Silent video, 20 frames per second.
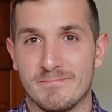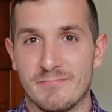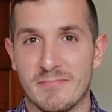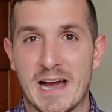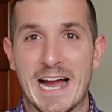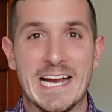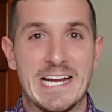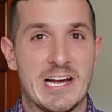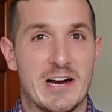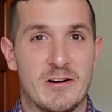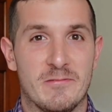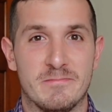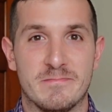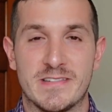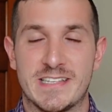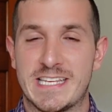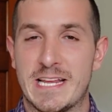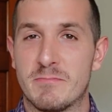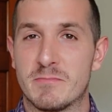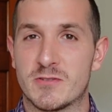I know,
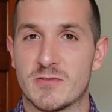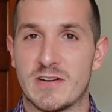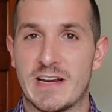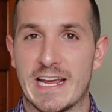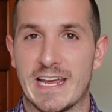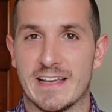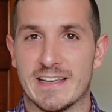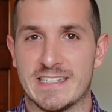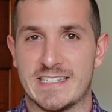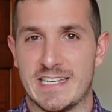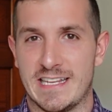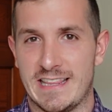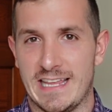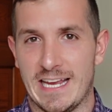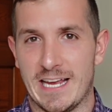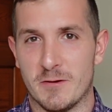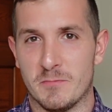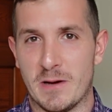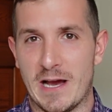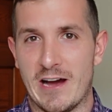seems ridiculous to
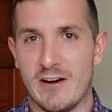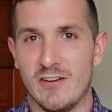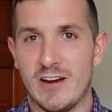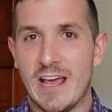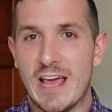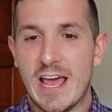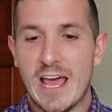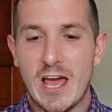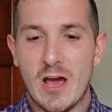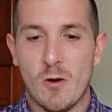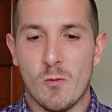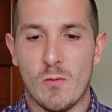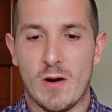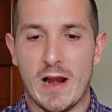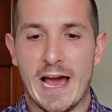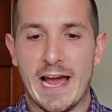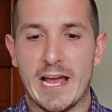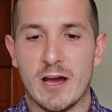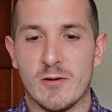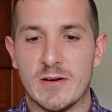think about. When
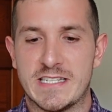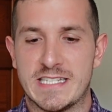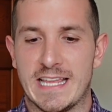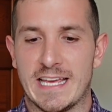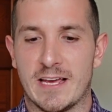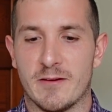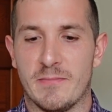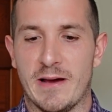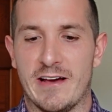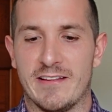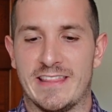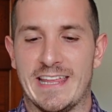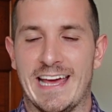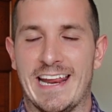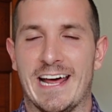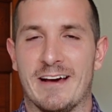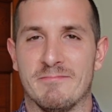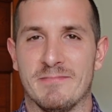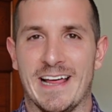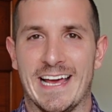I always think about that,
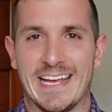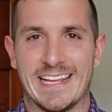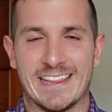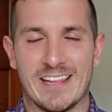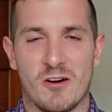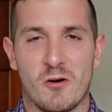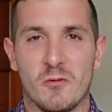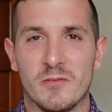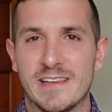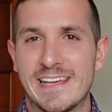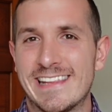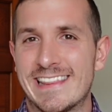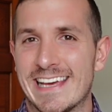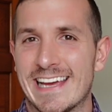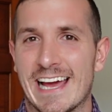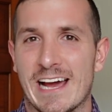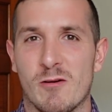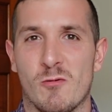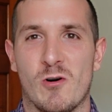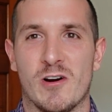I'm like, the only thing
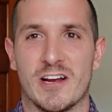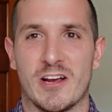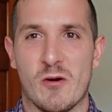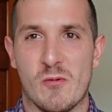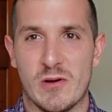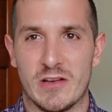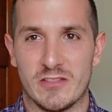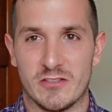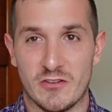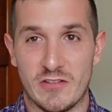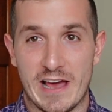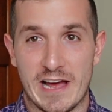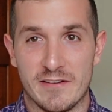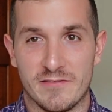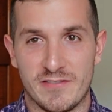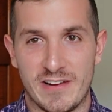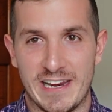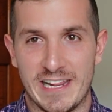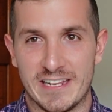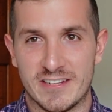I want going through that
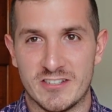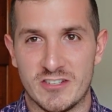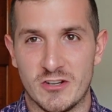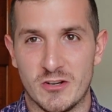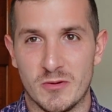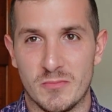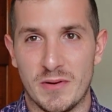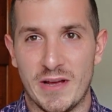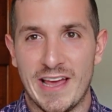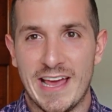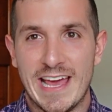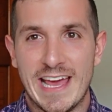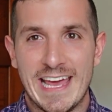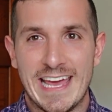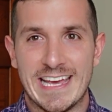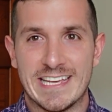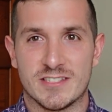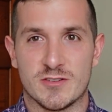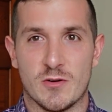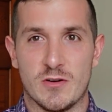feeding tube
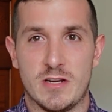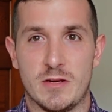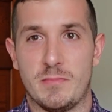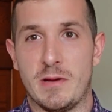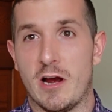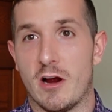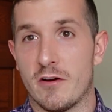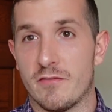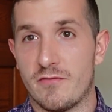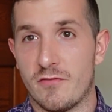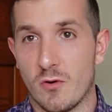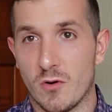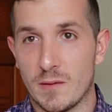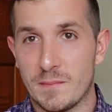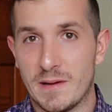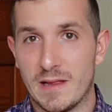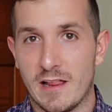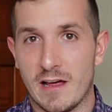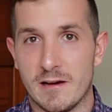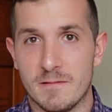is going to be our
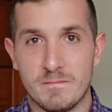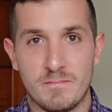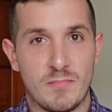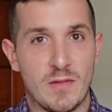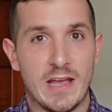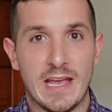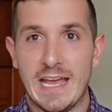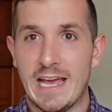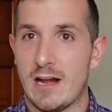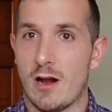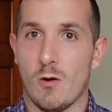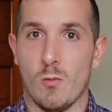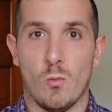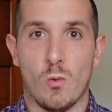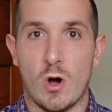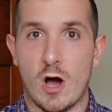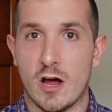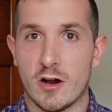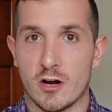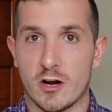formula and our
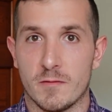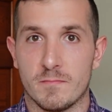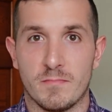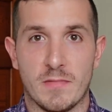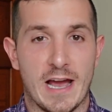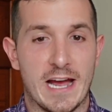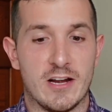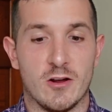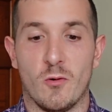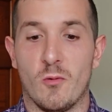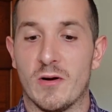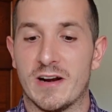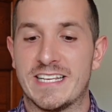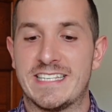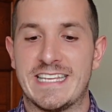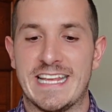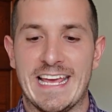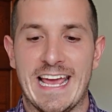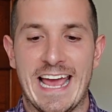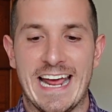water. I don't want to
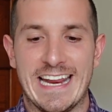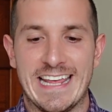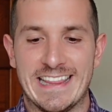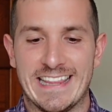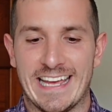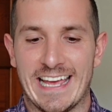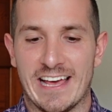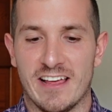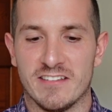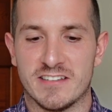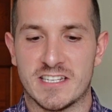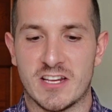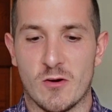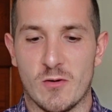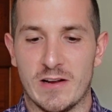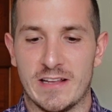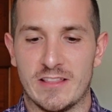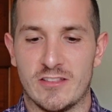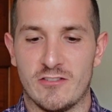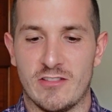see anything else
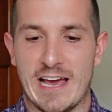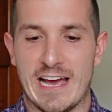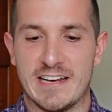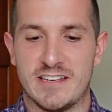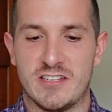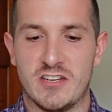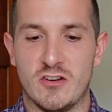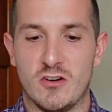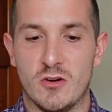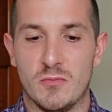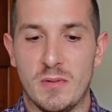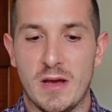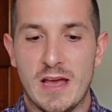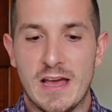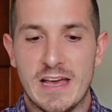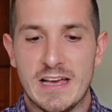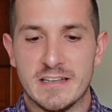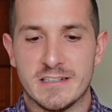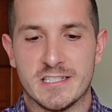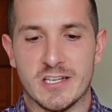going through that tube.
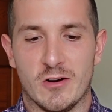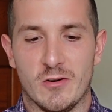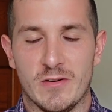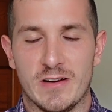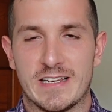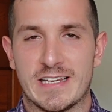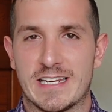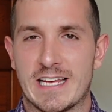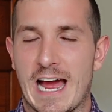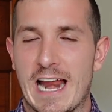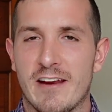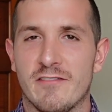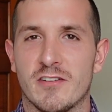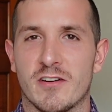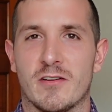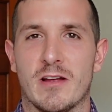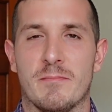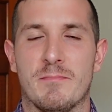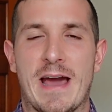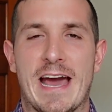So kind
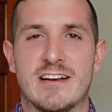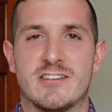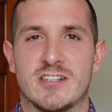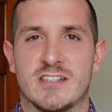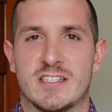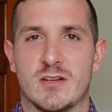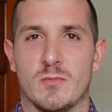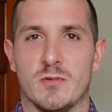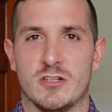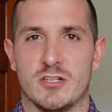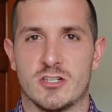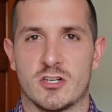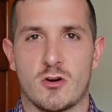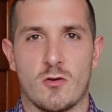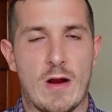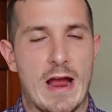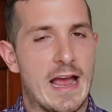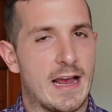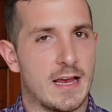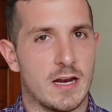of imagine someone just
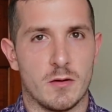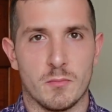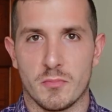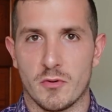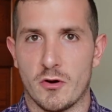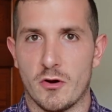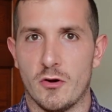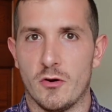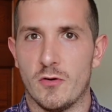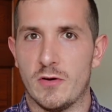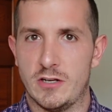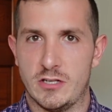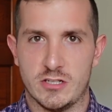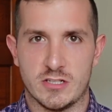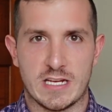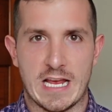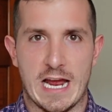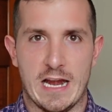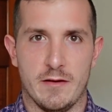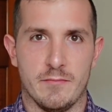cracking a brew and
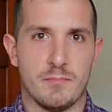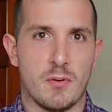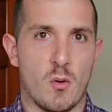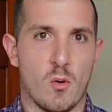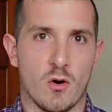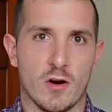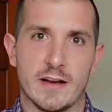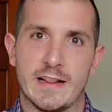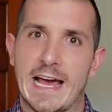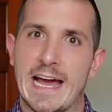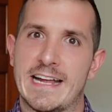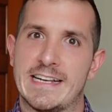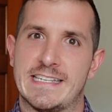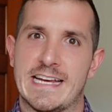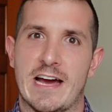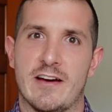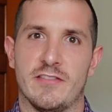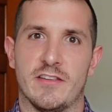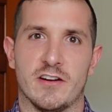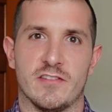just kind of pouring that
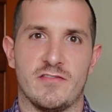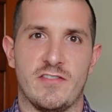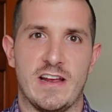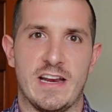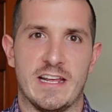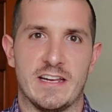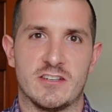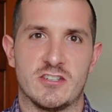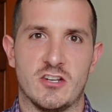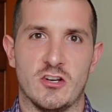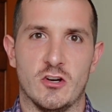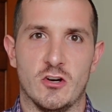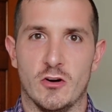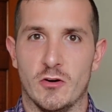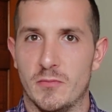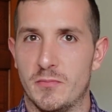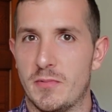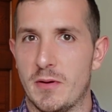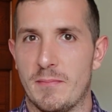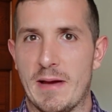down their feeding
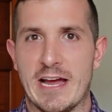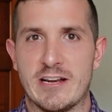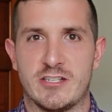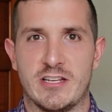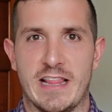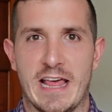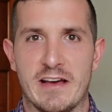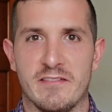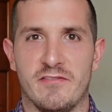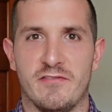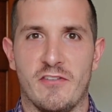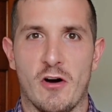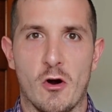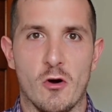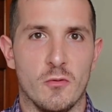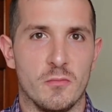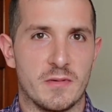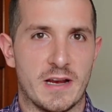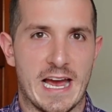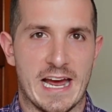tube. Imagine that
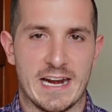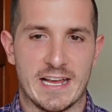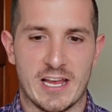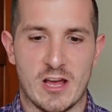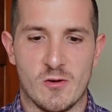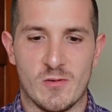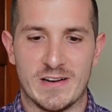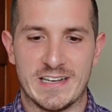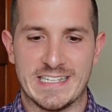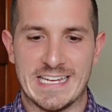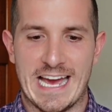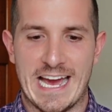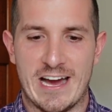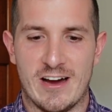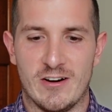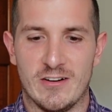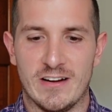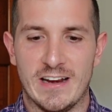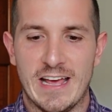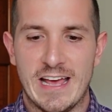foam kind of going
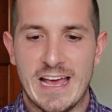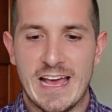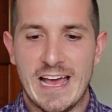down.